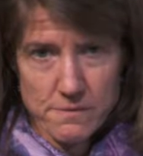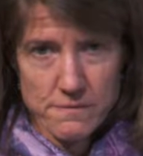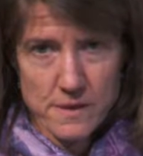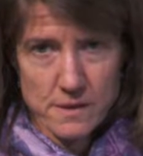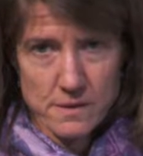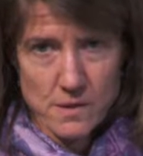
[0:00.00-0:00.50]

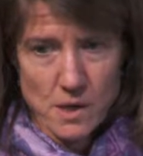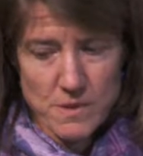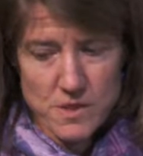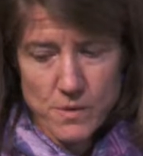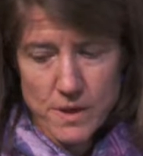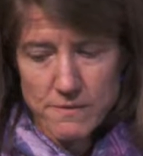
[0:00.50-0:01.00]
field
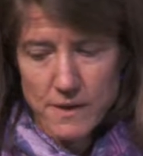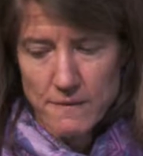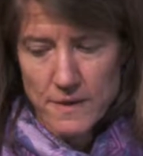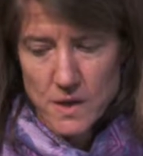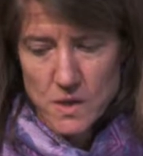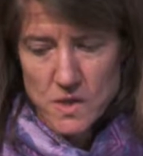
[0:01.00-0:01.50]
almost
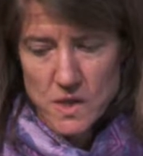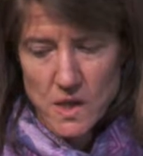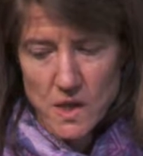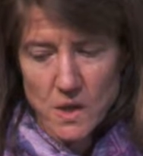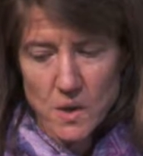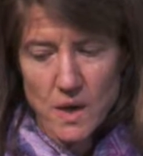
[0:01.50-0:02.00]
25 years
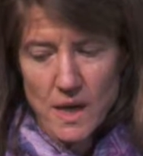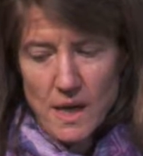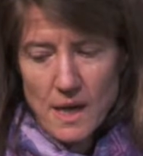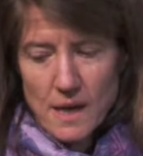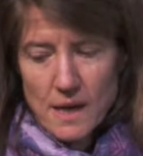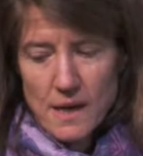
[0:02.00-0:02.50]
ago,
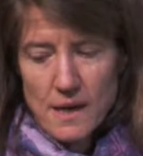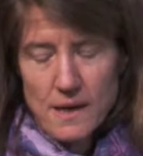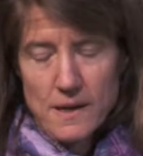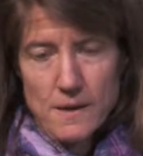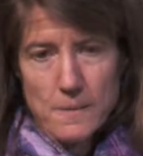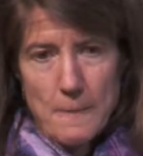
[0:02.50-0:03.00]

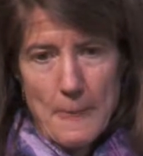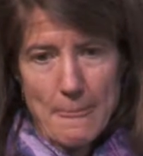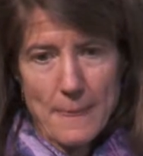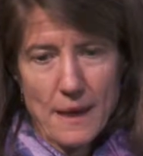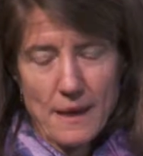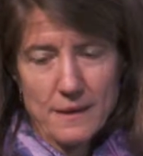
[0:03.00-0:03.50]

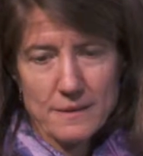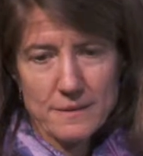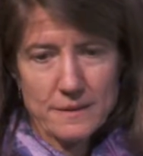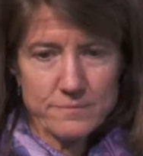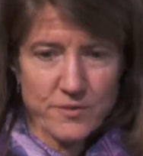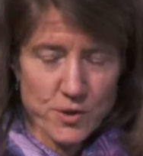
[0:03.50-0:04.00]

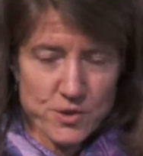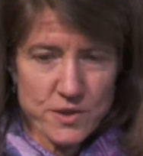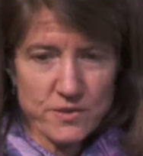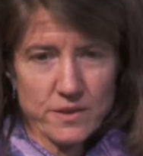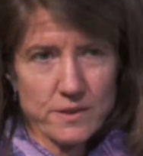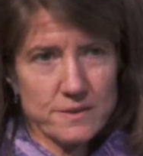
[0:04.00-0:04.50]
and first
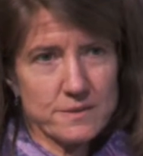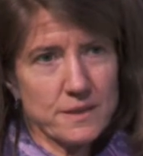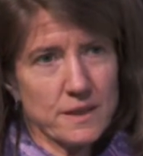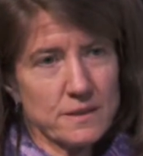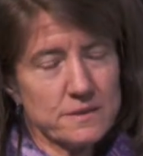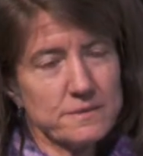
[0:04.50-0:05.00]
as
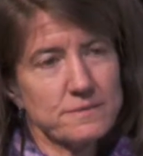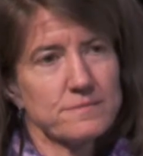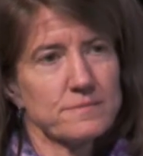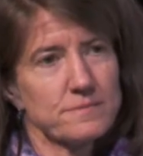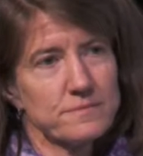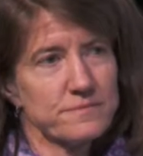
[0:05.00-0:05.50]
a
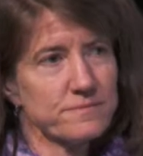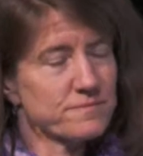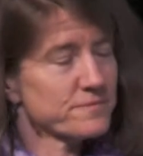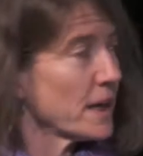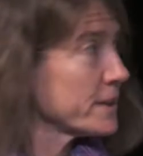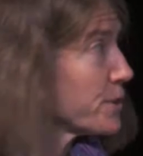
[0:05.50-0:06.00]

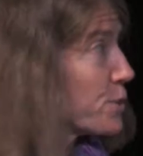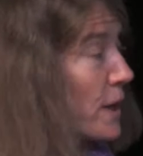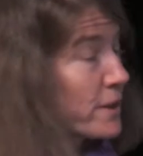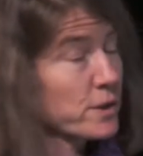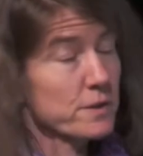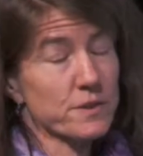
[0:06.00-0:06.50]
founding
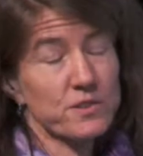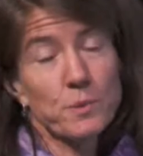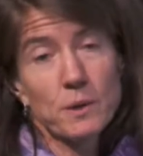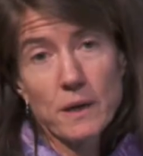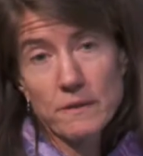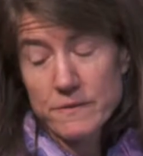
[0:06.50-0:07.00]
director of a
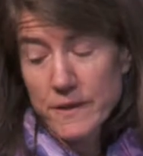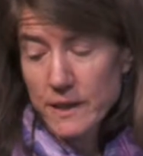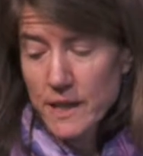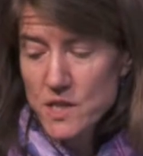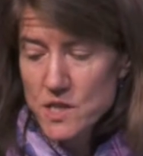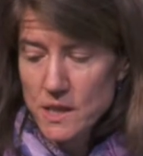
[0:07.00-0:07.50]
small private
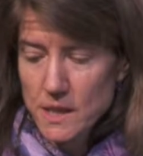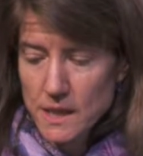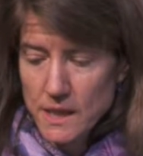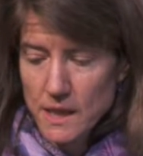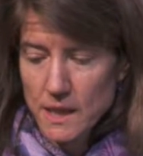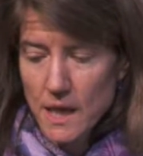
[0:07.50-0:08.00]
foundation,
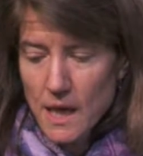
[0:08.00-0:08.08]
and then